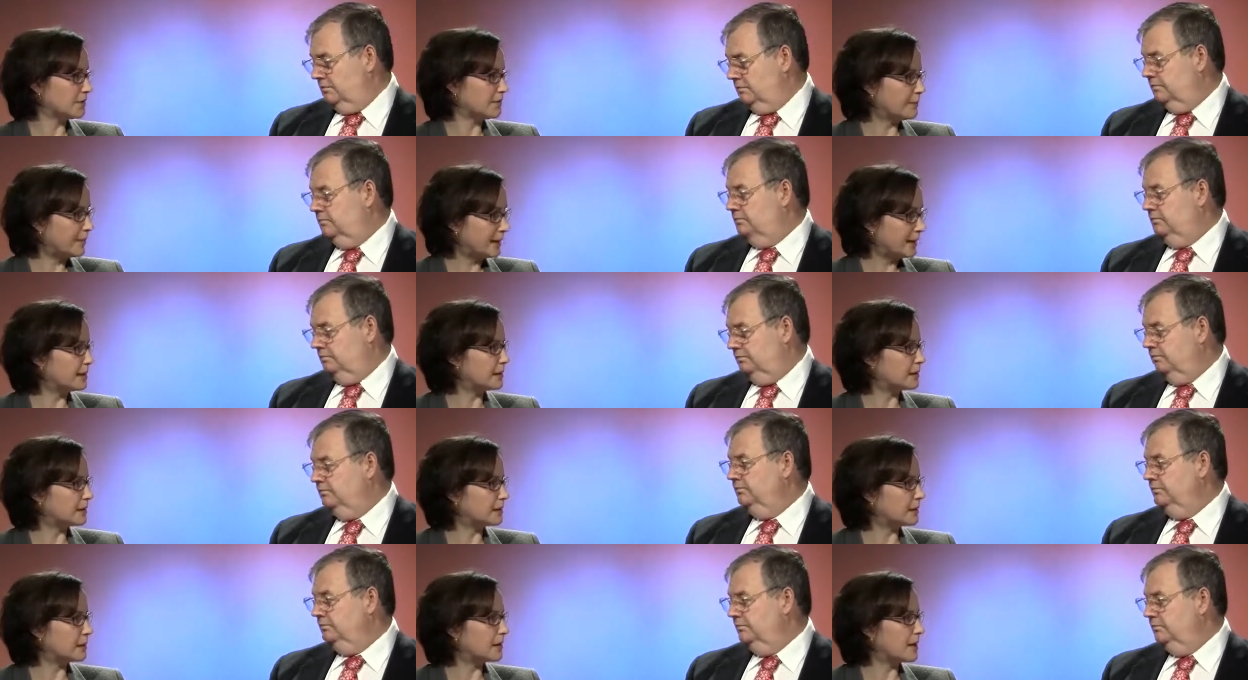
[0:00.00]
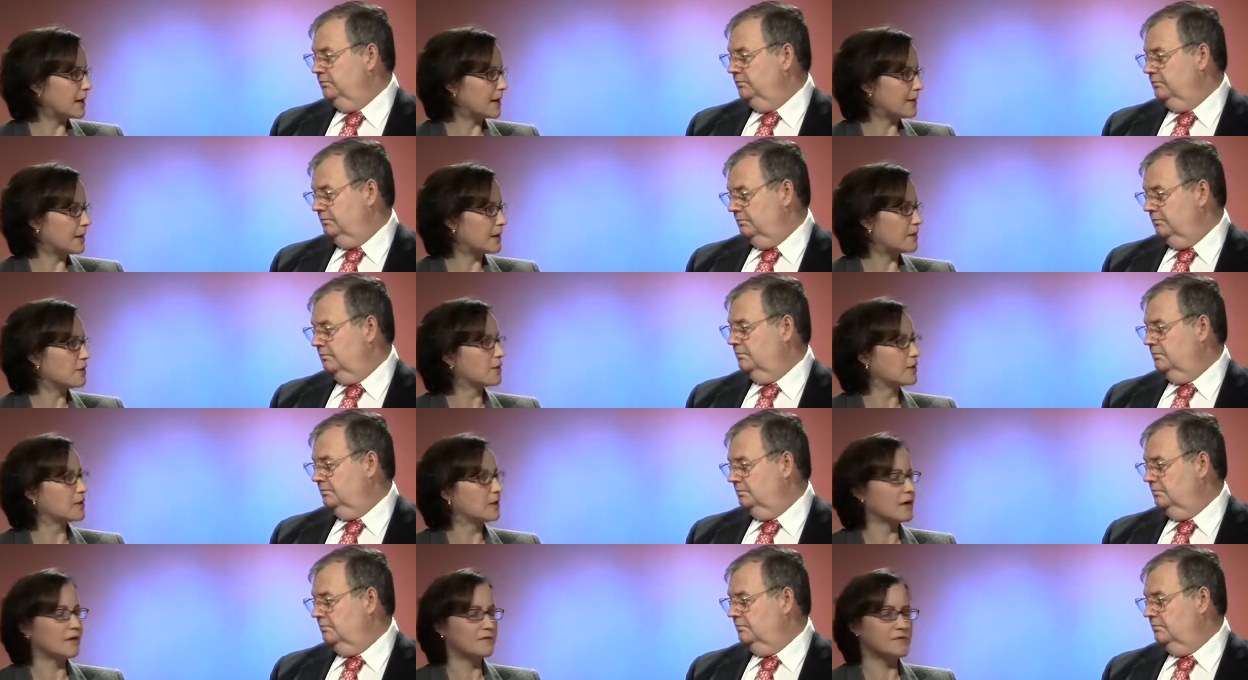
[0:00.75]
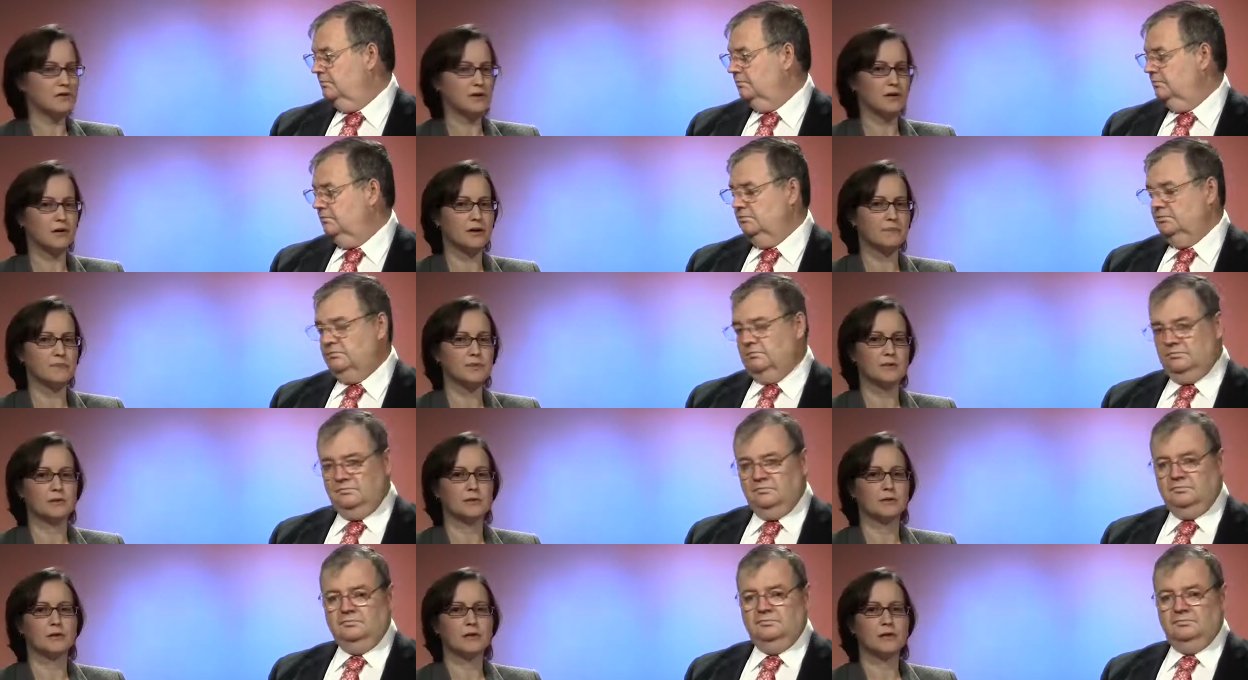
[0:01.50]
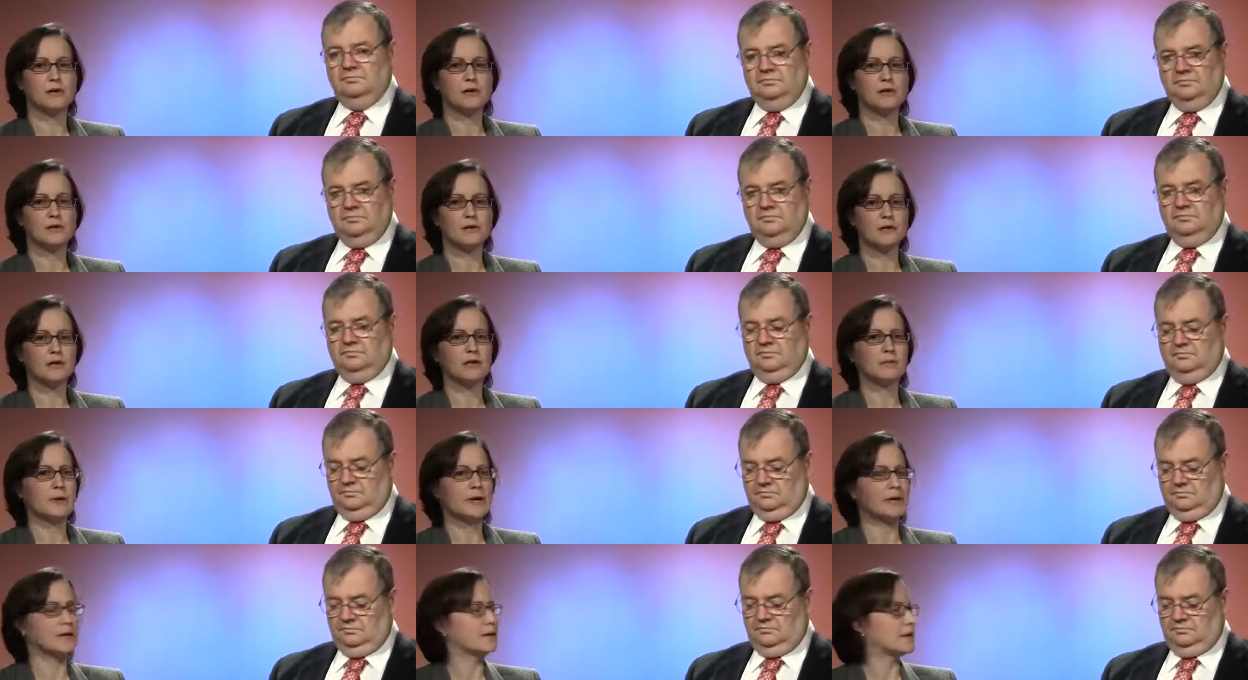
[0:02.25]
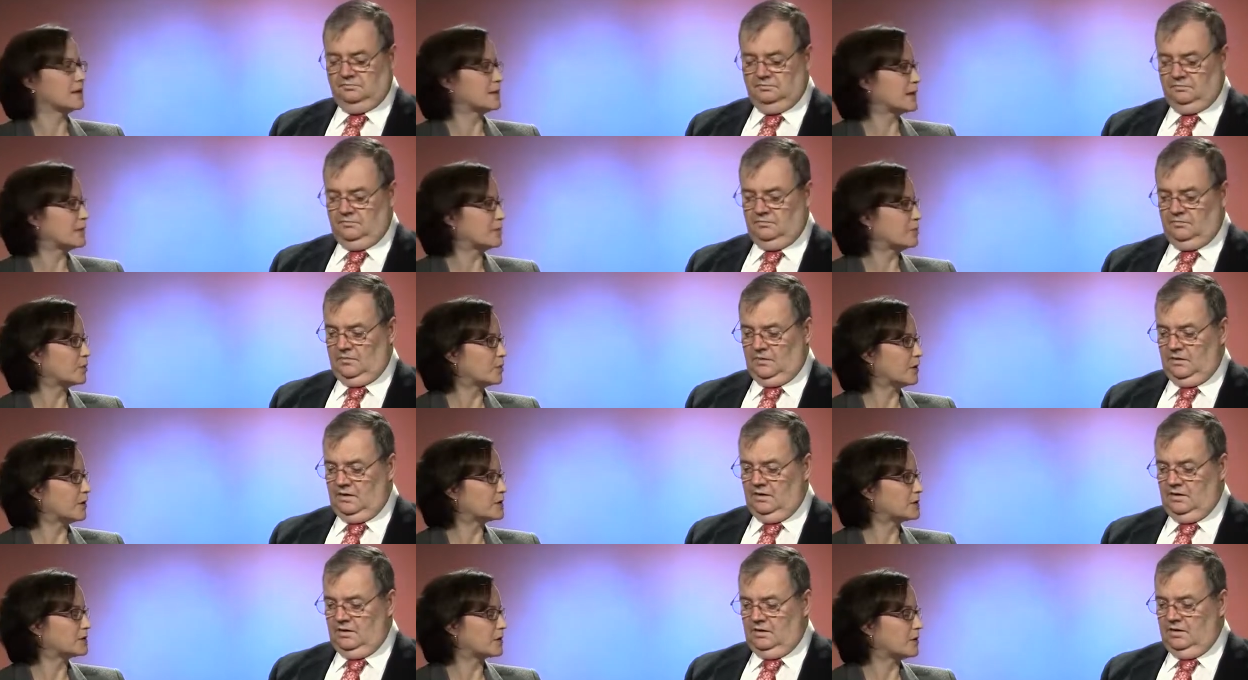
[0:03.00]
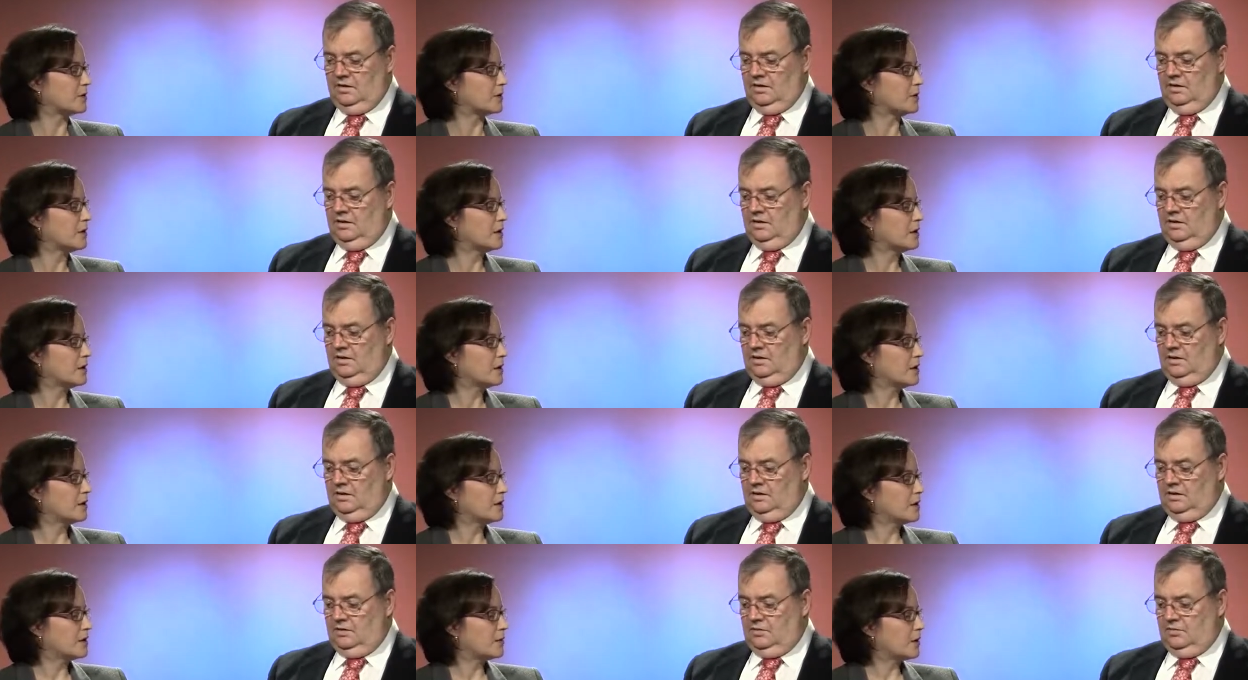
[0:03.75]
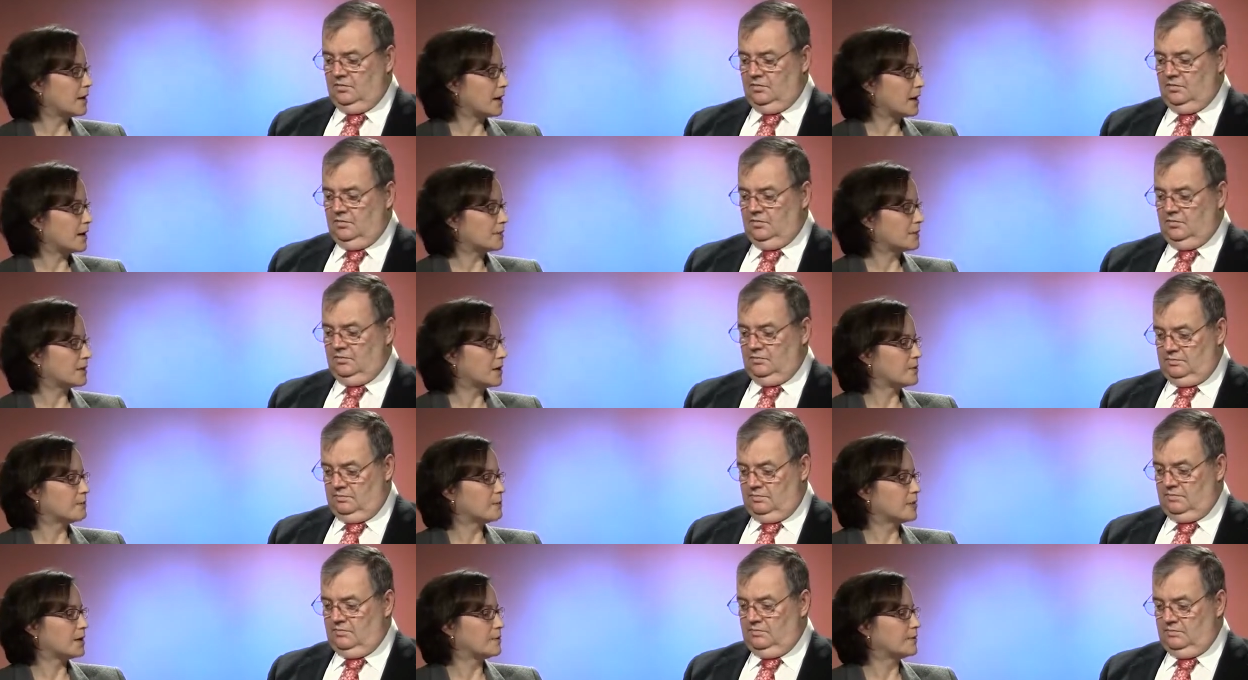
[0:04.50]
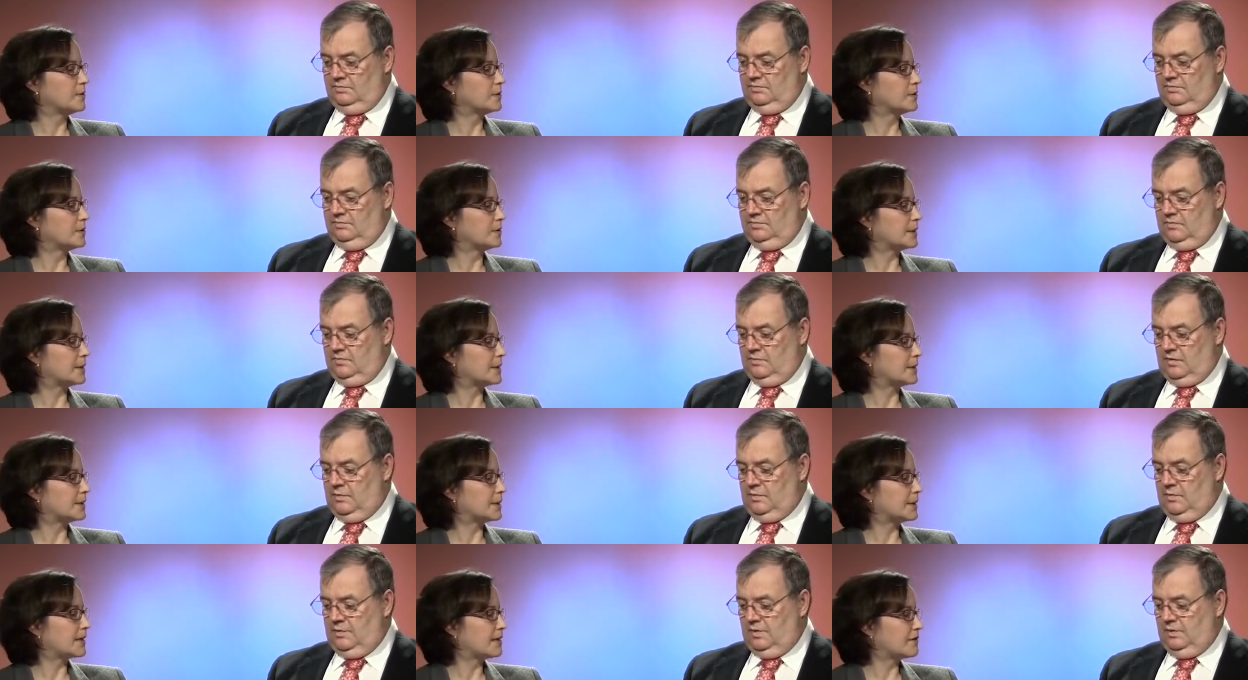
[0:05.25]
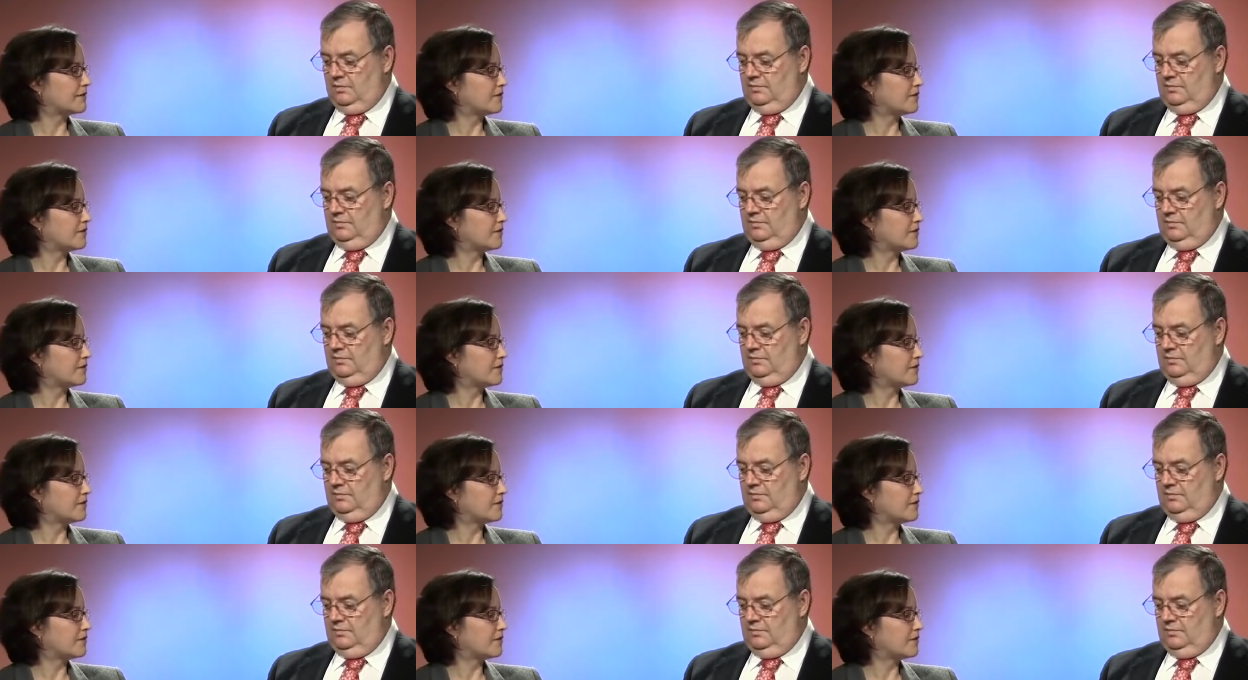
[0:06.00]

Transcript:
Speaker 1: immediately and they're not going to have time to think about it at that point. So can people uh, well, get